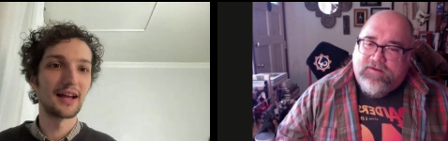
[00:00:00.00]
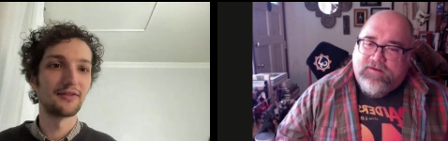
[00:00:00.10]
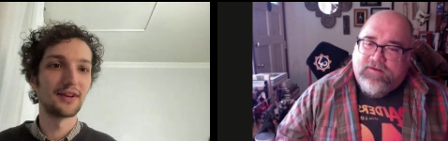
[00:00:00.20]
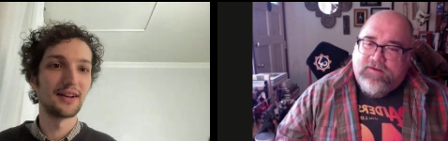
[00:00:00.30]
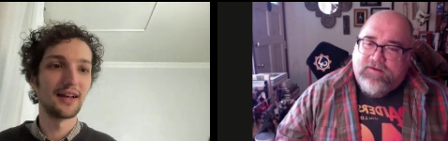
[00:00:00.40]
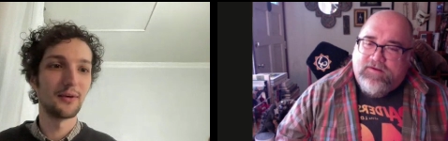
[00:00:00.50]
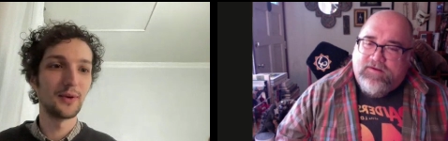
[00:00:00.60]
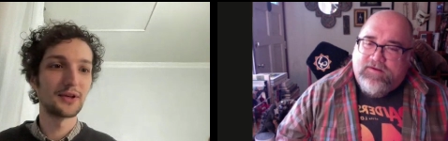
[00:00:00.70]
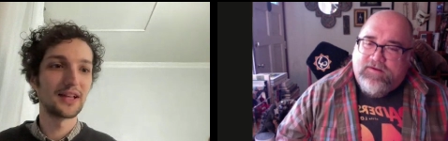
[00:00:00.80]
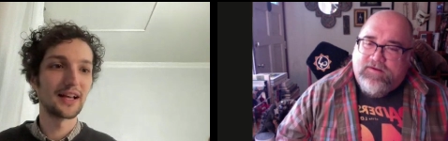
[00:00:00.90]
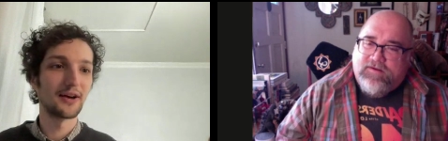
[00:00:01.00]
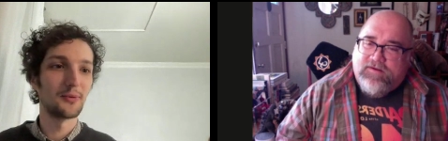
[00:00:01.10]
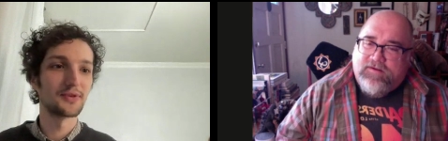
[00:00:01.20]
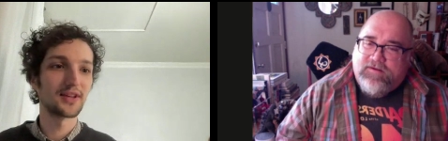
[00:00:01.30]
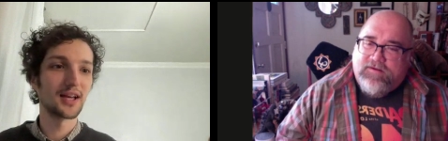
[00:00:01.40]
Speaker 1: kind of a uh, weird, like a,
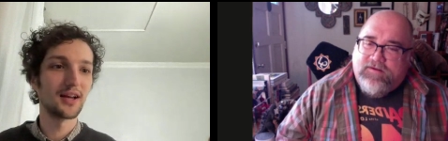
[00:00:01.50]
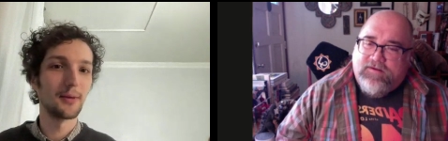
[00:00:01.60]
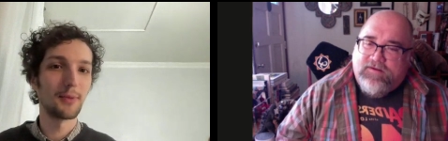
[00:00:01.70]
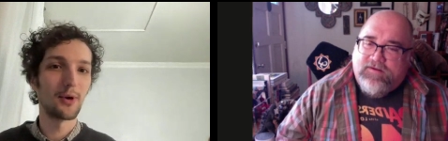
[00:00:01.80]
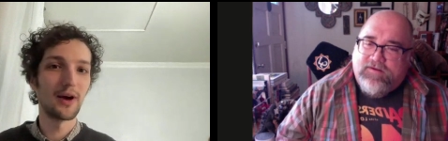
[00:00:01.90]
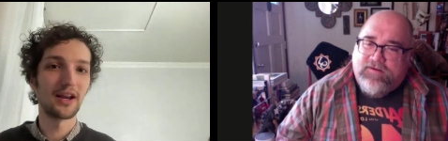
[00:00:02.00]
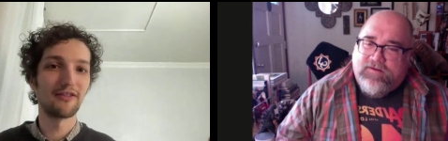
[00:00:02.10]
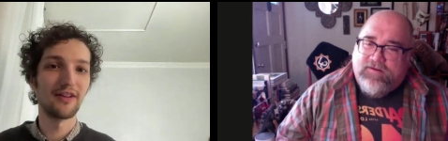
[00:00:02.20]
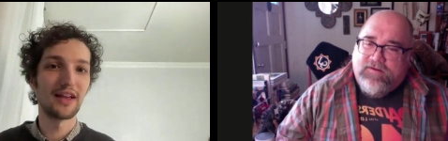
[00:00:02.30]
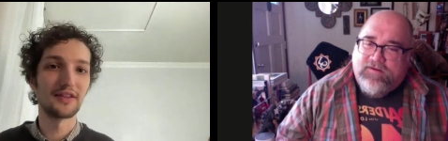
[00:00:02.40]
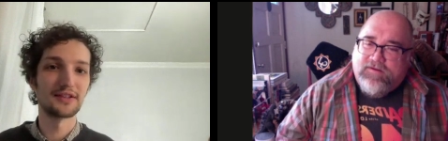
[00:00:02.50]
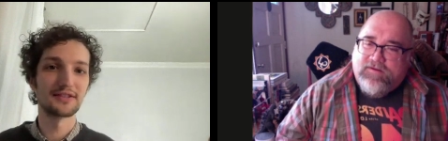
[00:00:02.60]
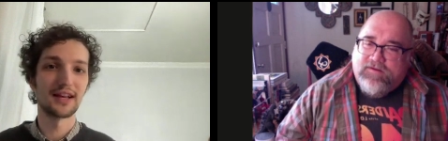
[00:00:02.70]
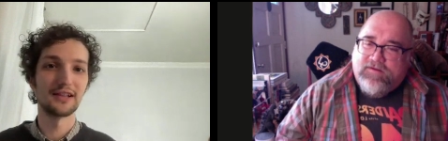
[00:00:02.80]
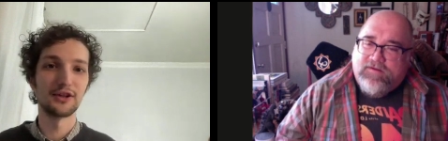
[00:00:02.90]
almost like a, a, poetic vein. This
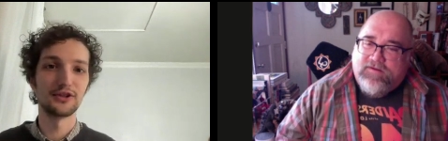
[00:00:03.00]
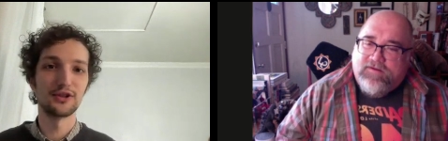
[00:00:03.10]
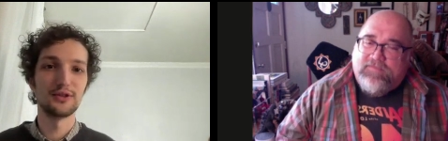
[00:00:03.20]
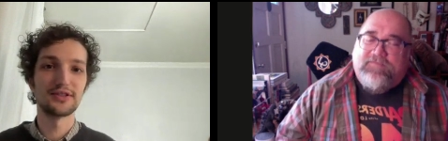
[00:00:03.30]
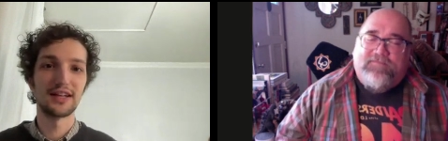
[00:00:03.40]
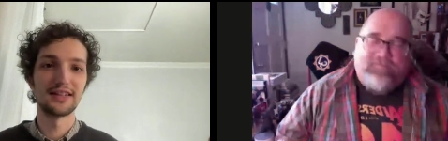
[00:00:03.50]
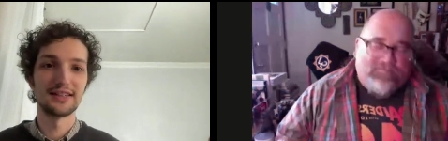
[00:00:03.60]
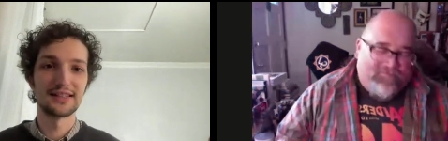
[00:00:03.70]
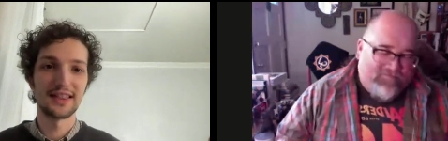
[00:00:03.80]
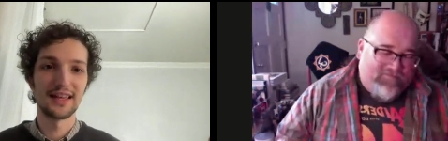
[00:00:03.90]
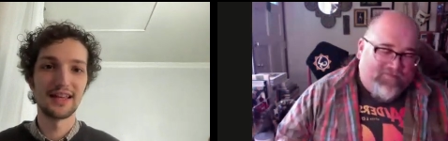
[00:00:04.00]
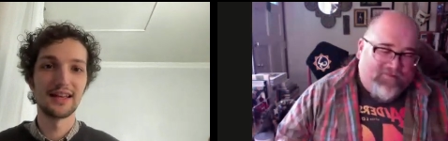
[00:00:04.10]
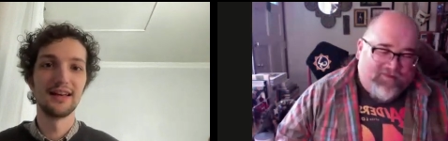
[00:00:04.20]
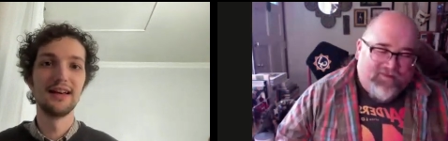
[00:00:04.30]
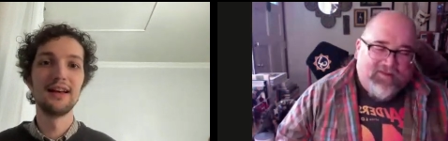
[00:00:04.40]
is like a little two sentence
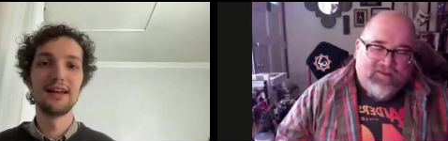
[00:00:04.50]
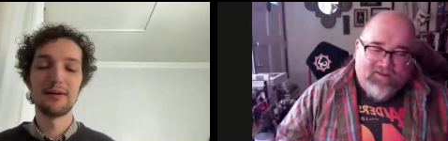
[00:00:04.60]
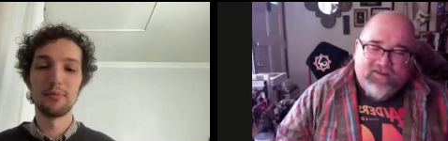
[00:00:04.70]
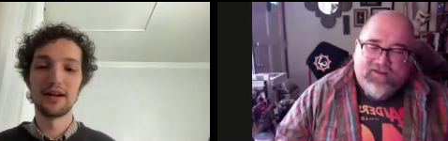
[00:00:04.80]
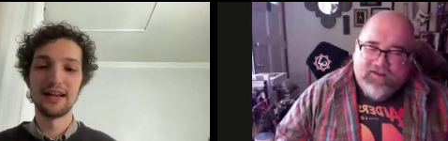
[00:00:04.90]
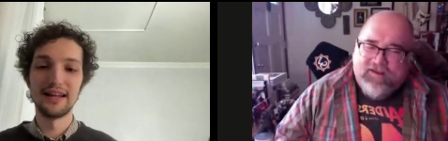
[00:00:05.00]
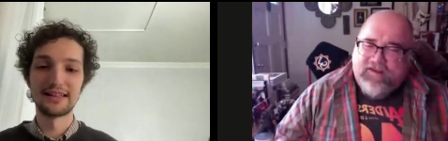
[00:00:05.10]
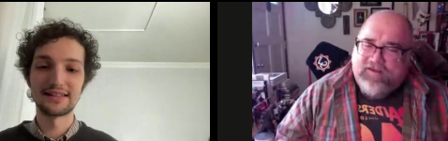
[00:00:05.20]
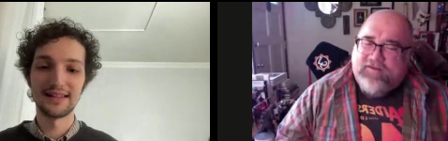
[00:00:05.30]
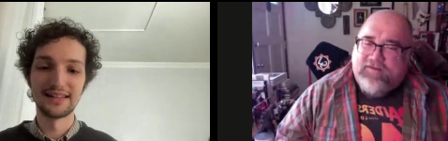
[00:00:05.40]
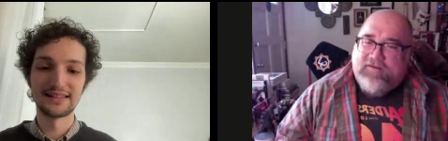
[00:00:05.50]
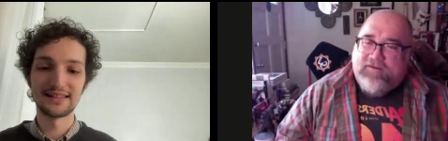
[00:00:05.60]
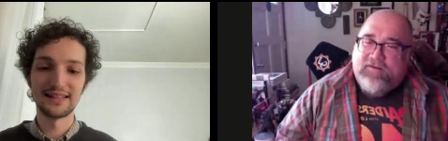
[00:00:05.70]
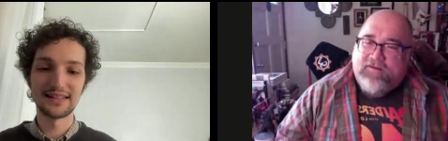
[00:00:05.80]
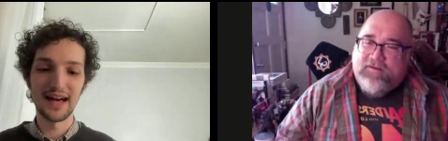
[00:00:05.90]
thing but it, it's
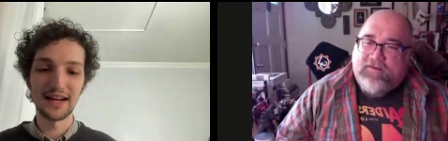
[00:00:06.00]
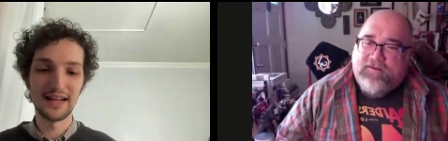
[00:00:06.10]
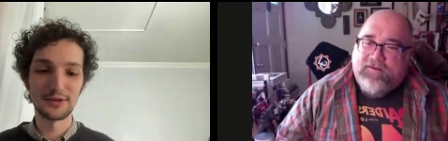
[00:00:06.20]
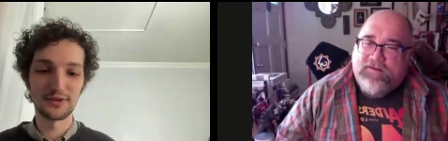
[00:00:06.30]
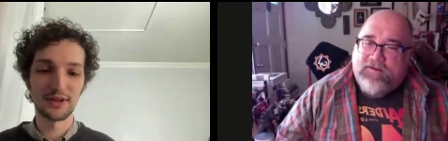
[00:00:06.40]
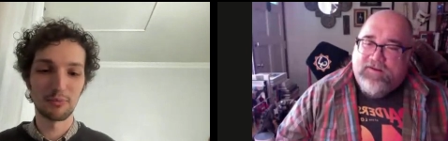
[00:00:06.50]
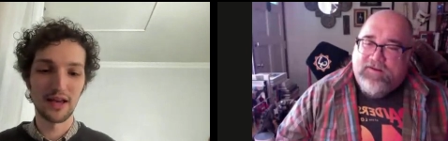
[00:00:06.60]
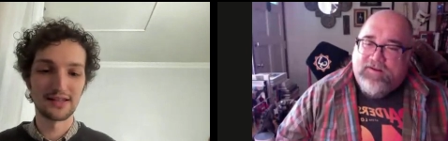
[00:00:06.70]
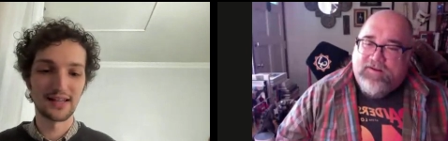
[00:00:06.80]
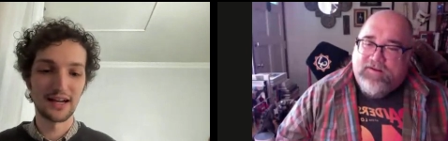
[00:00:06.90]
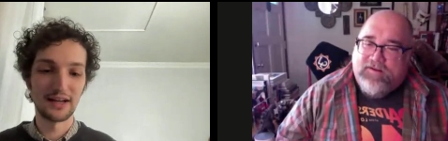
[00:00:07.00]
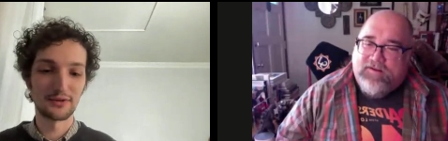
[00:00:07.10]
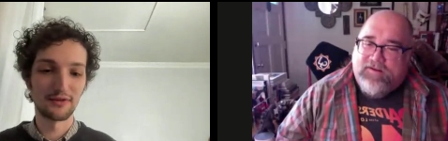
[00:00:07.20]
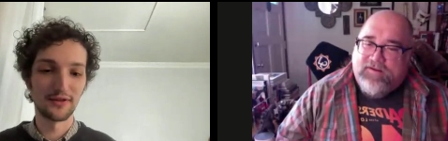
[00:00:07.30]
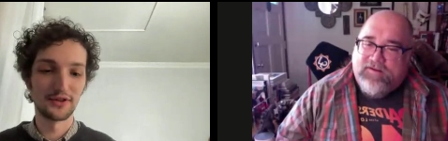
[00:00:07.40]
it's it's got an interesting pace. It's got an
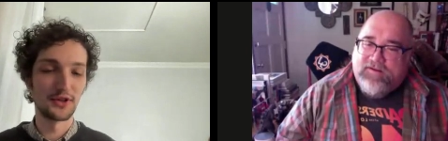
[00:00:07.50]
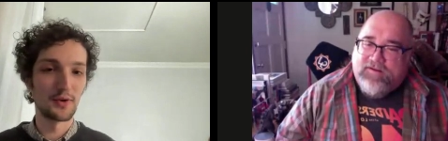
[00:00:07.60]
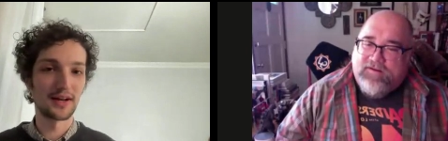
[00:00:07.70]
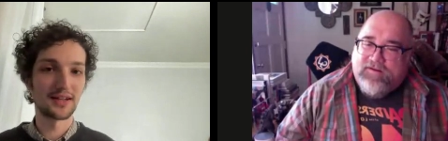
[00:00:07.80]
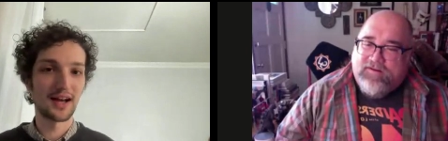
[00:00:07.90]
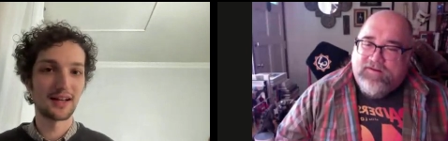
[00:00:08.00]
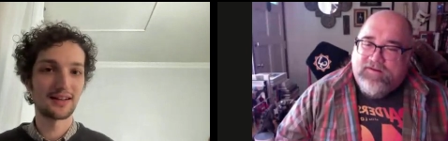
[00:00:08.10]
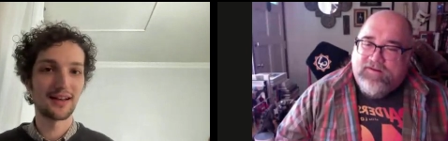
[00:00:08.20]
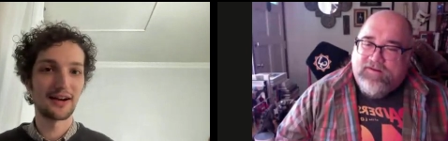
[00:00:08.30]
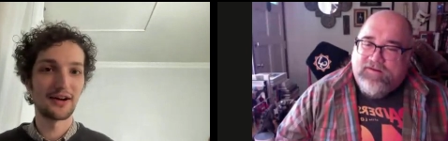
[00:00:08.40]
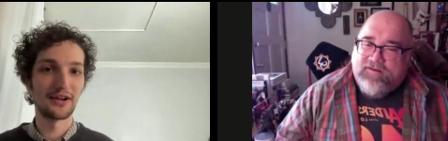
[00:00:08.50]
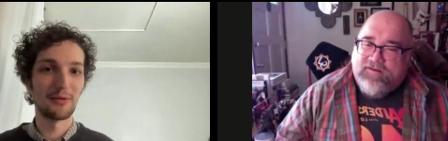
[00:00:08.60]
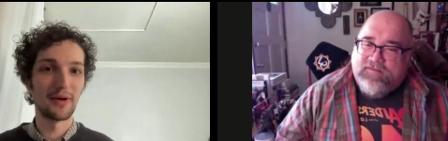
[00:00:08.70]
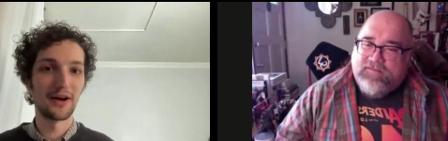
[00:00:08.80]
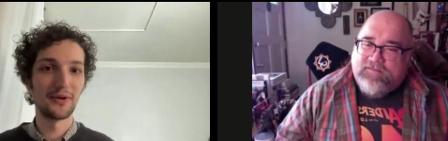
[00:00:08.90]
interesting feel. Do you want to talk at all
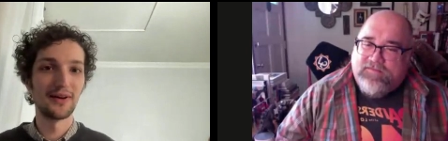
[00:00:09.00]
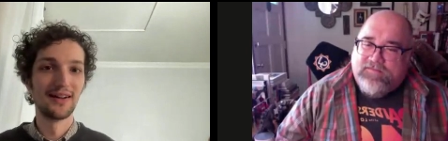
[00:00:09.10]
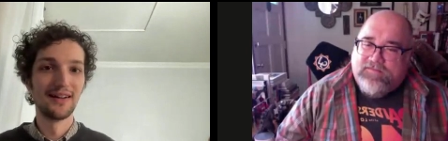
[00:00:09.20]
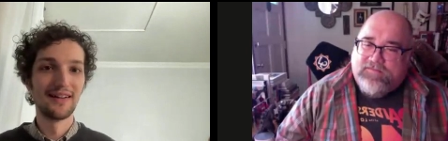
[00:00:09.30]
about